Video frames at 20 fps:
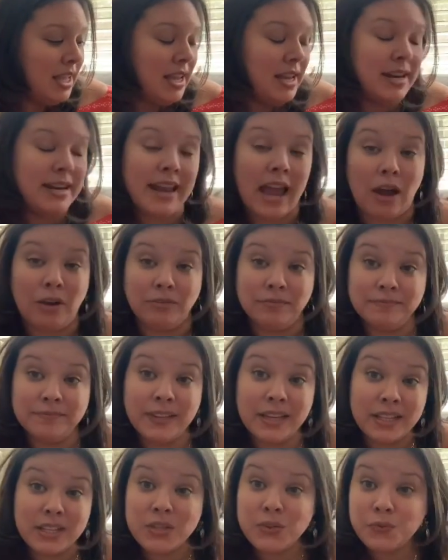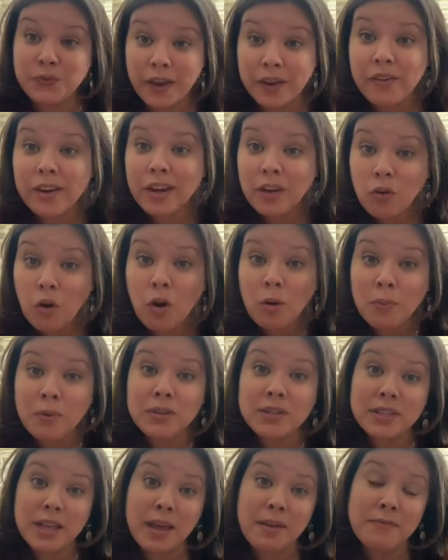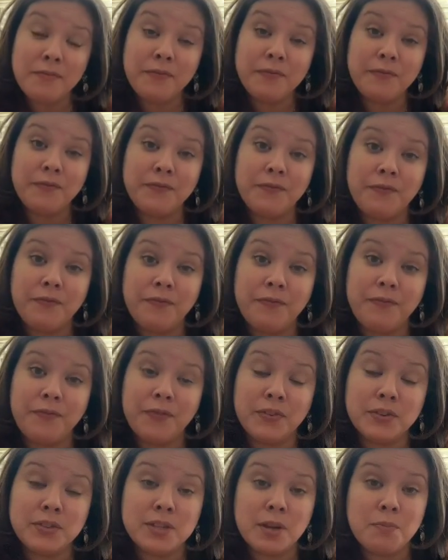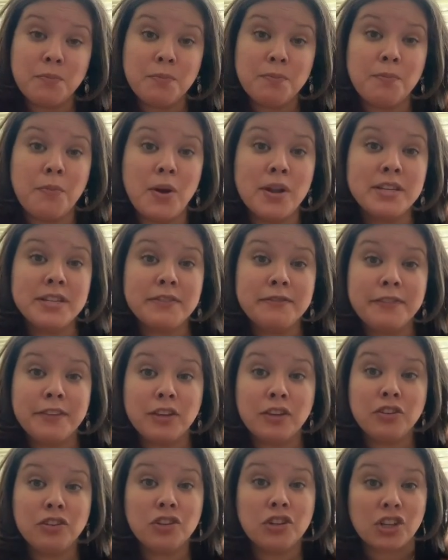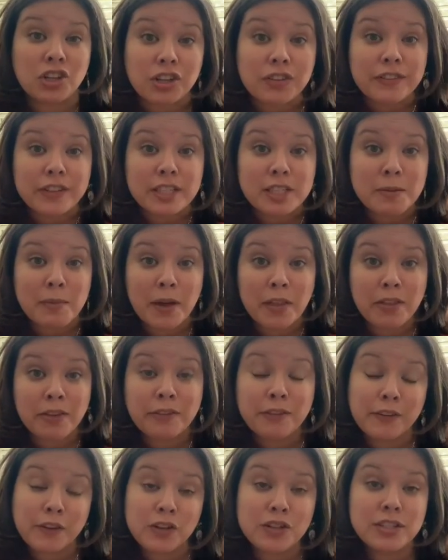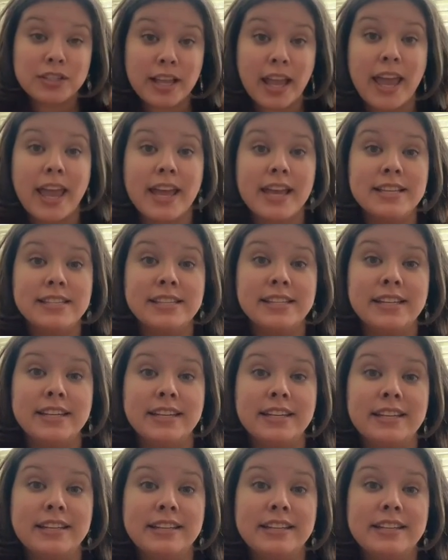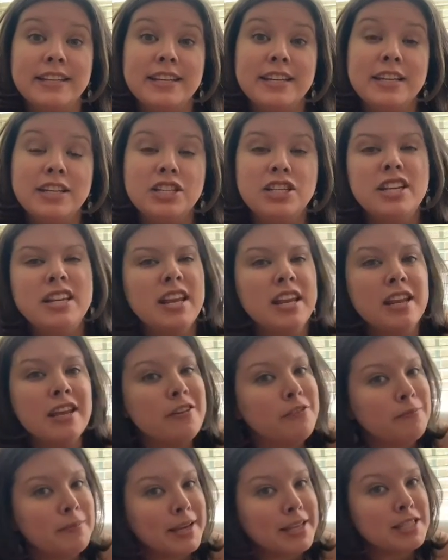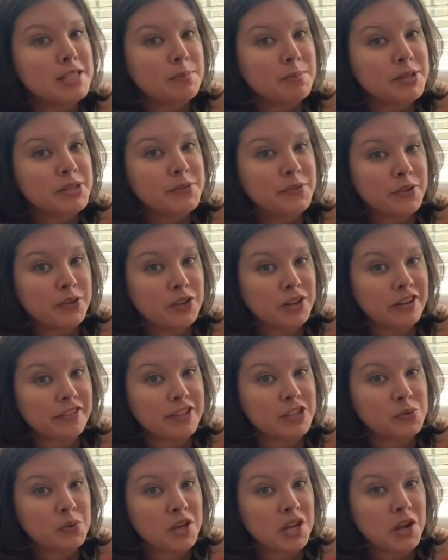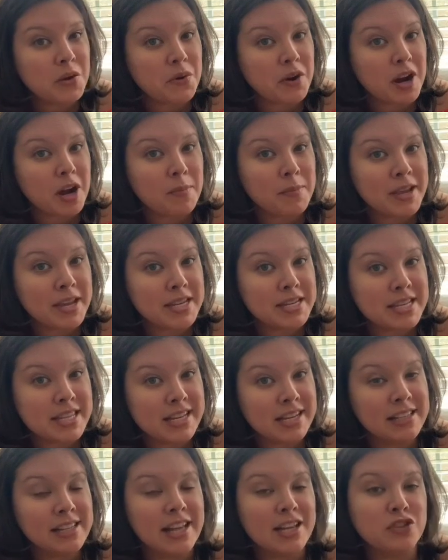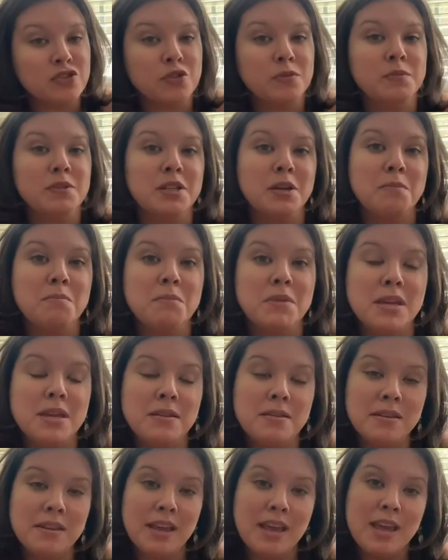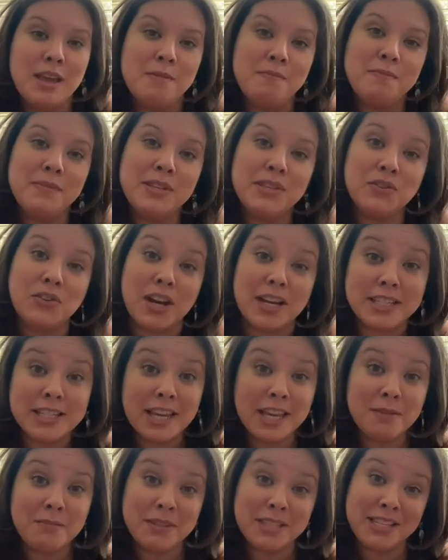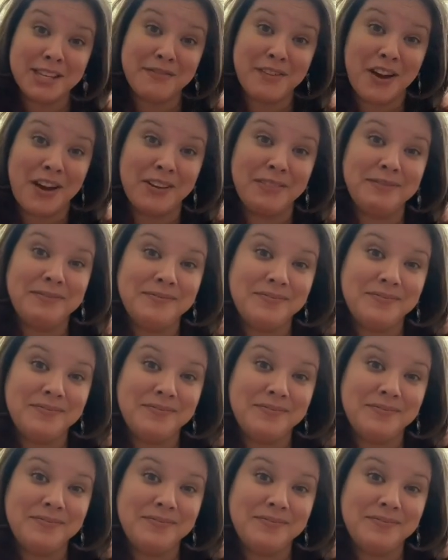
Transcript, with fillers: now, it's very normal to, for someone to feel nervous about the first day, isn't it? Did any of my zebras feel nervous when you were coming into the classroom to meet Miss Gracia and Miss Ivonne?